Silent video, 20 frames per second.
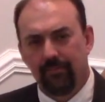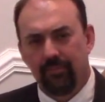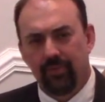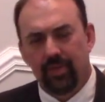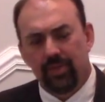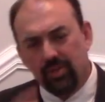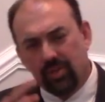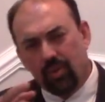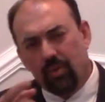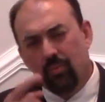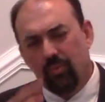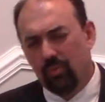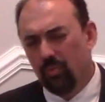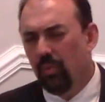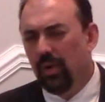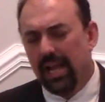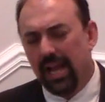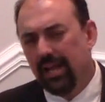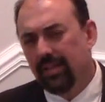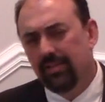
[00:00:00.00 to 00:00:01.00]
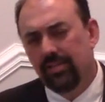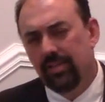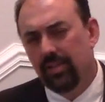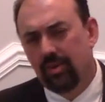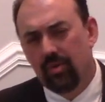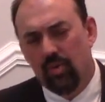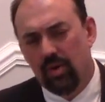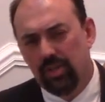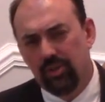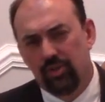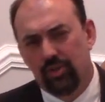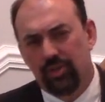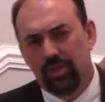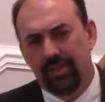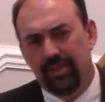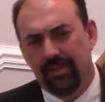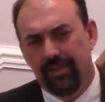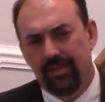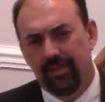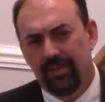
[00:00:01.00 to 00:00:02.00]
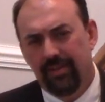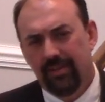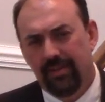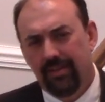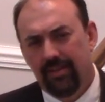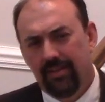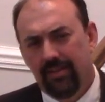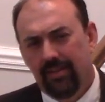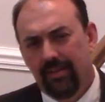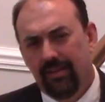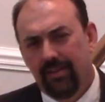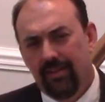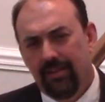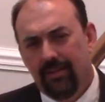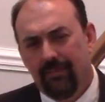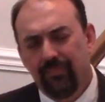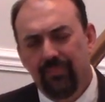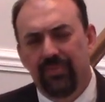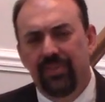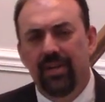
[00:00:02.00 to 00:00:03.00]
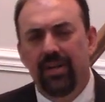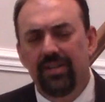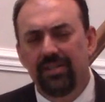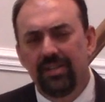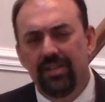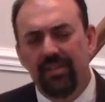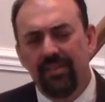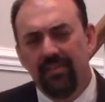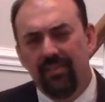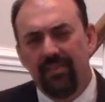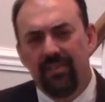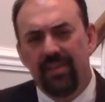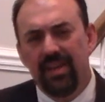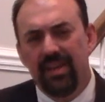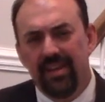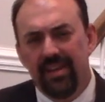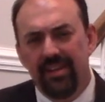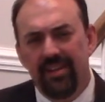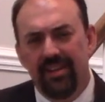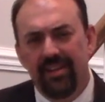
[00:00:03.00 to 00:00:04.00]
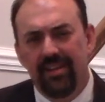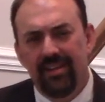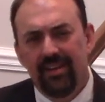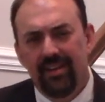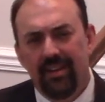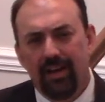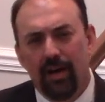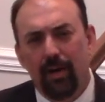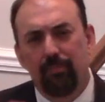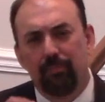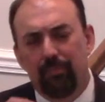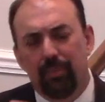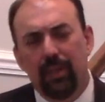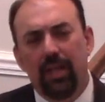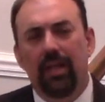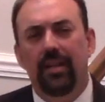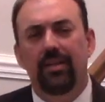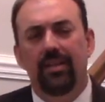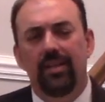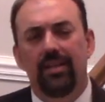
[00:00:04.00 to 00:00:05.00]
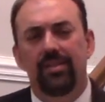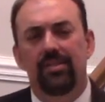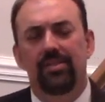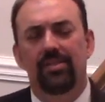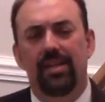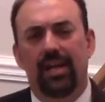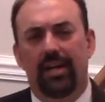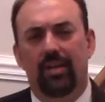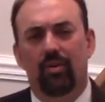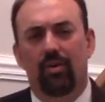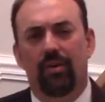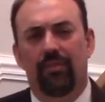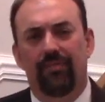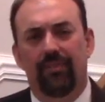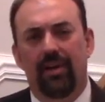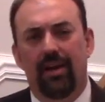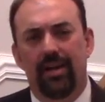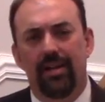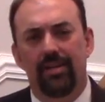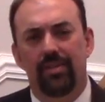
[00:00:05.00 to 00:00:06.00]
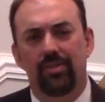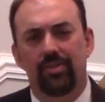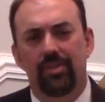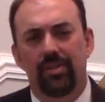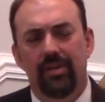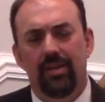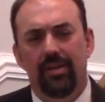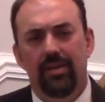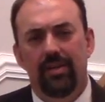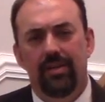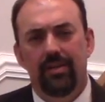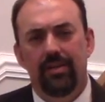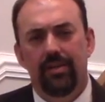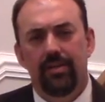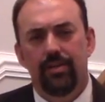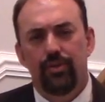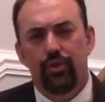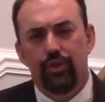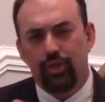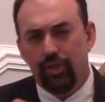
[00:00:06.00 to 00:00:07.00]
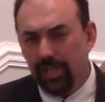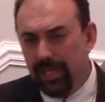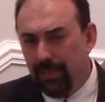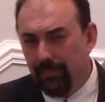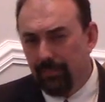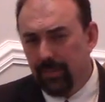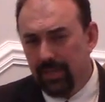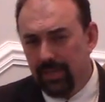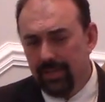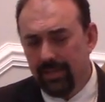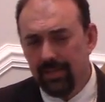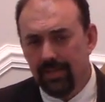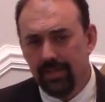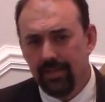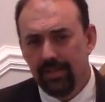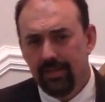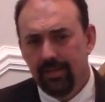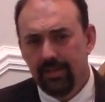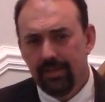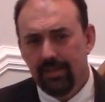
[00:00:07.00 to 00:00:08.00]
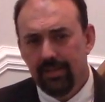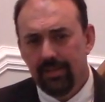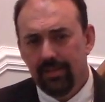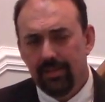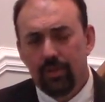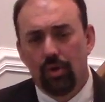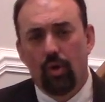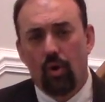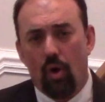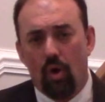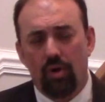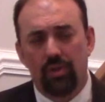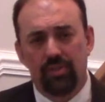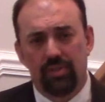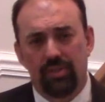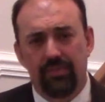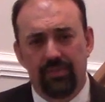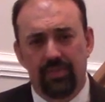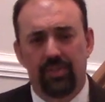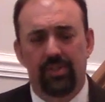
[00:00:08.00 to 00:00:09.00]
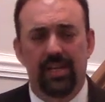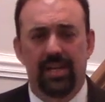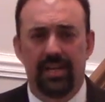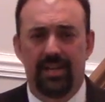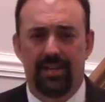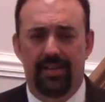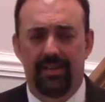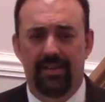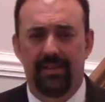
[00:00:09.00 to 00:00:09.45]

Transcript: So we ask the question, doesn't then a bloodless sacrifice cheapen the cost of sin?